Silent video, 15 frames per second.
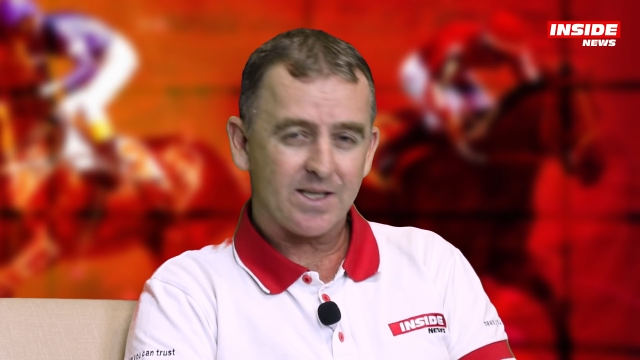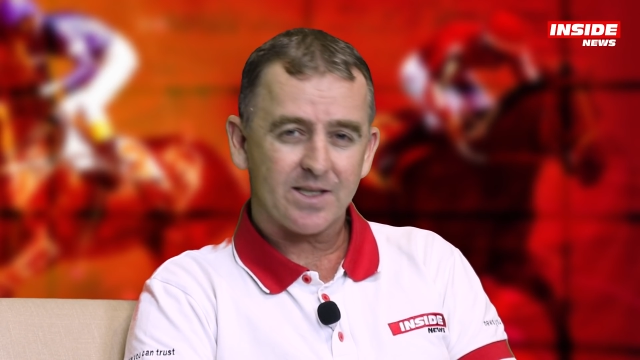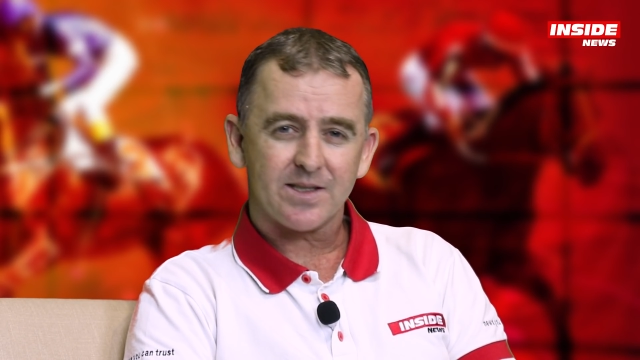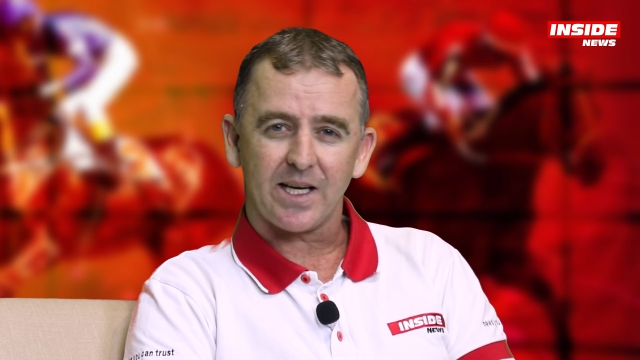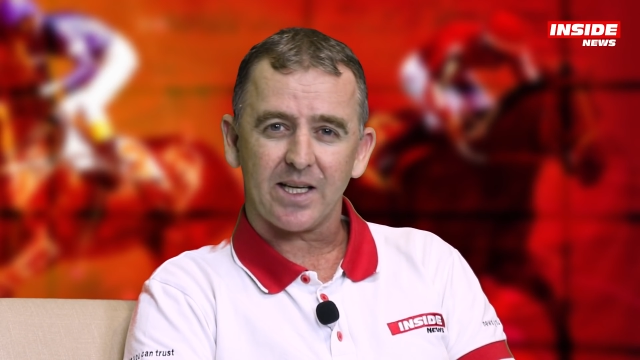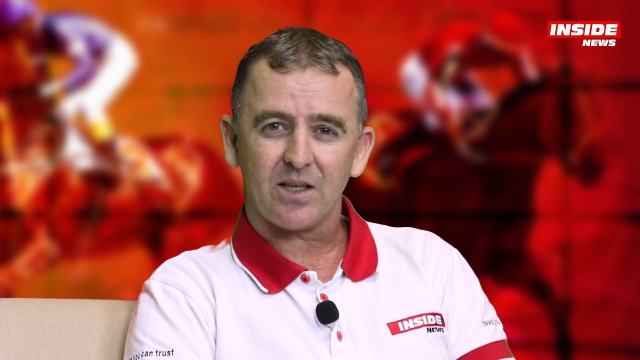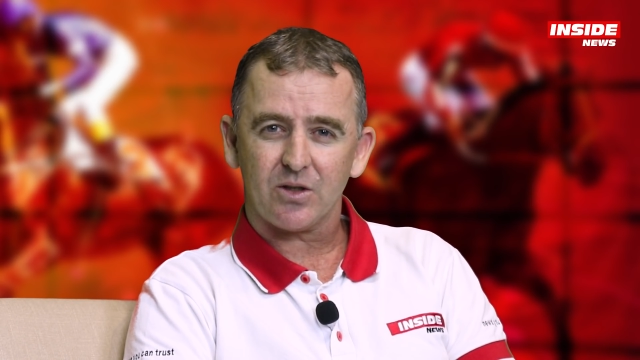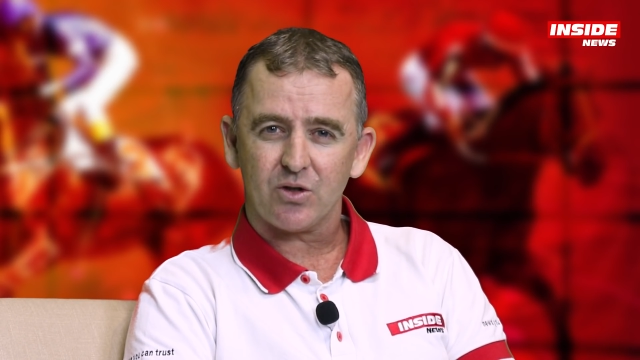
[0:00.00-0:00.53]

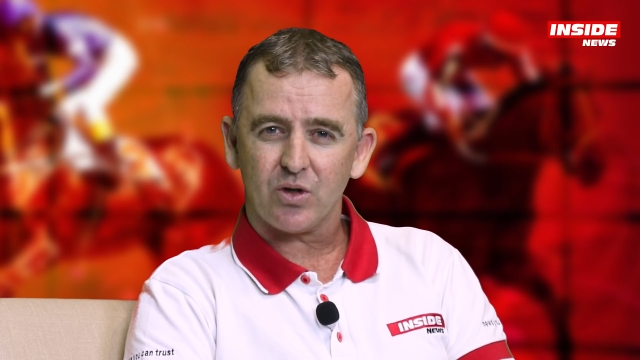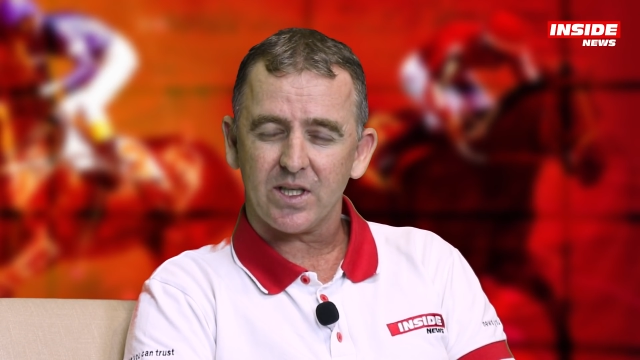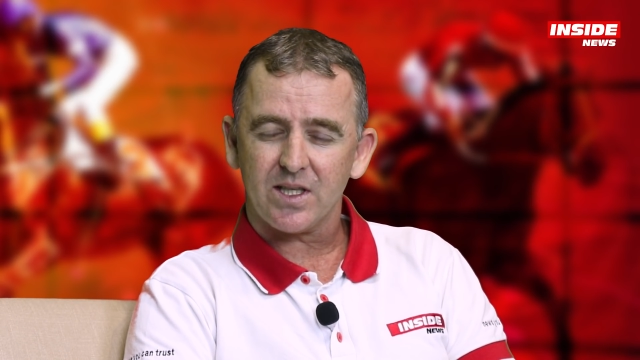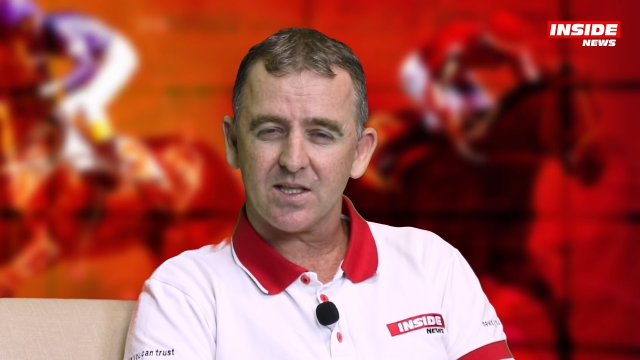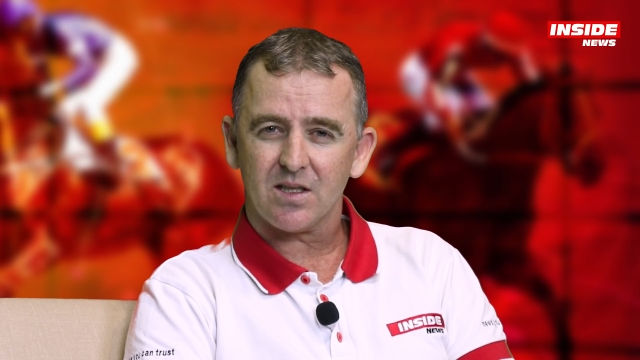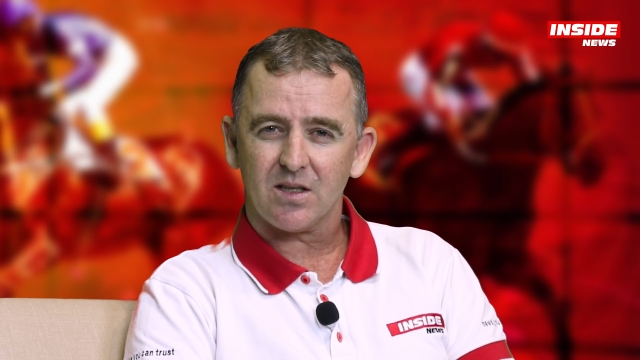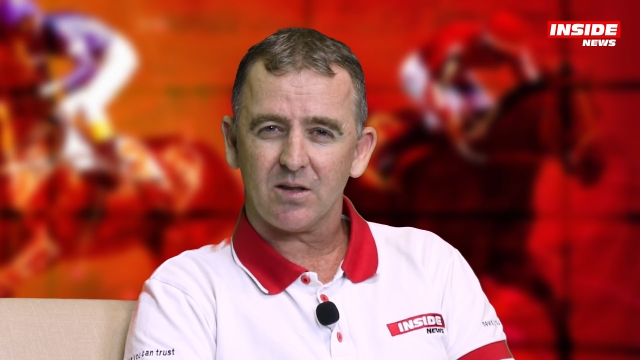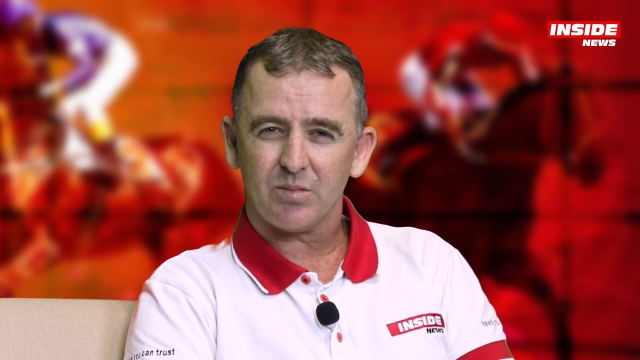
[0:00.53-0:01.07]
He took
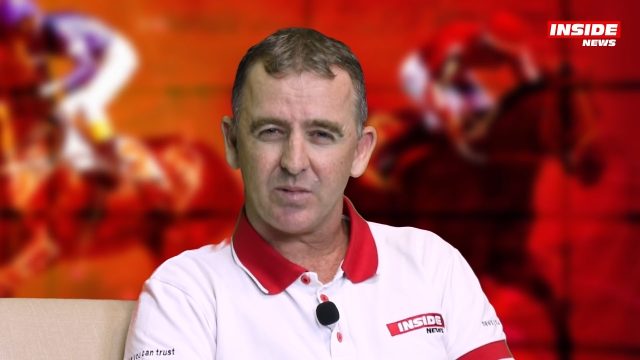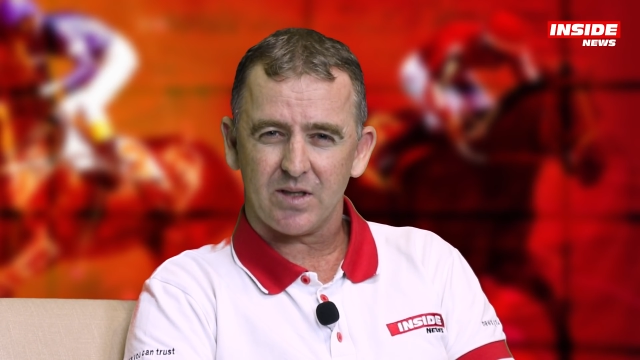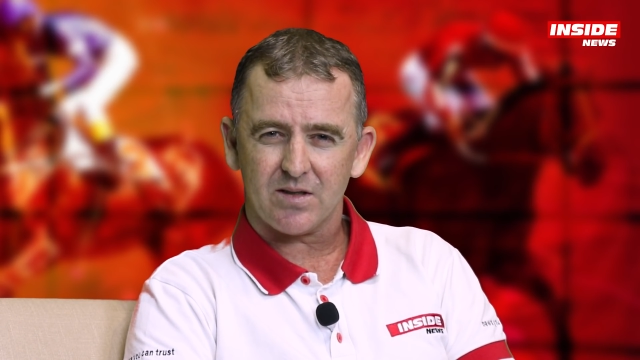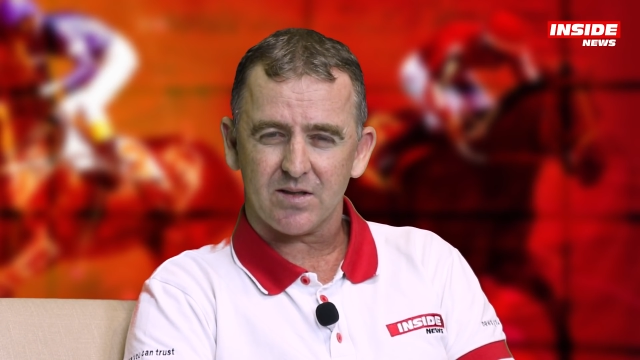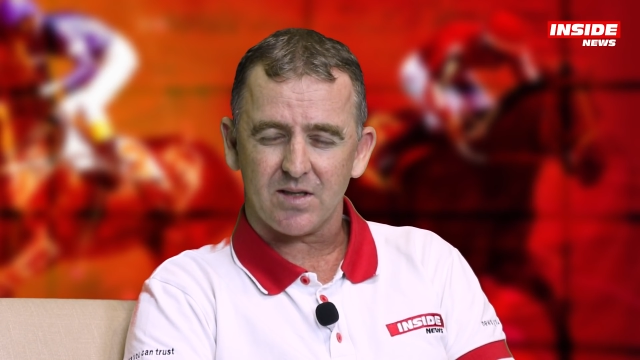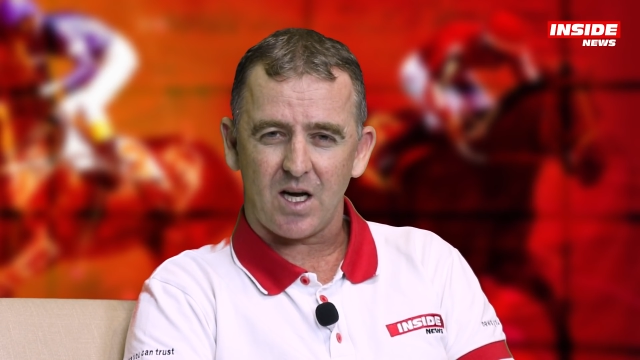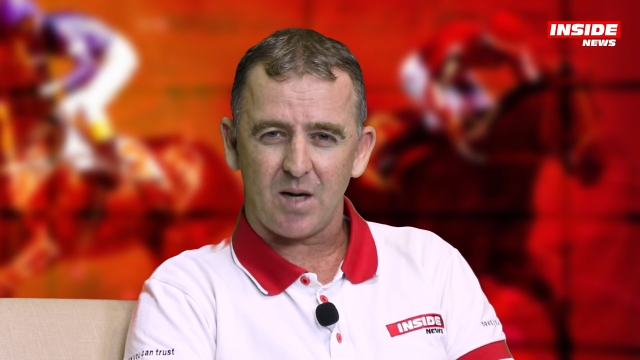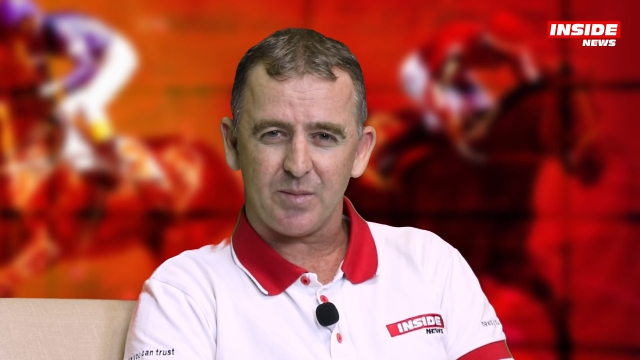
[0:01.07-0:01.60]
his little bit
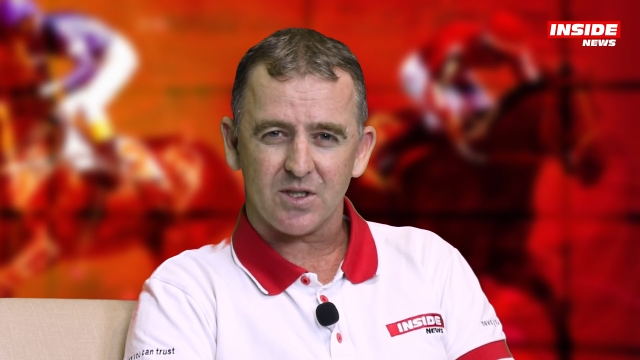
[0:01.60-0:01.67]
of time.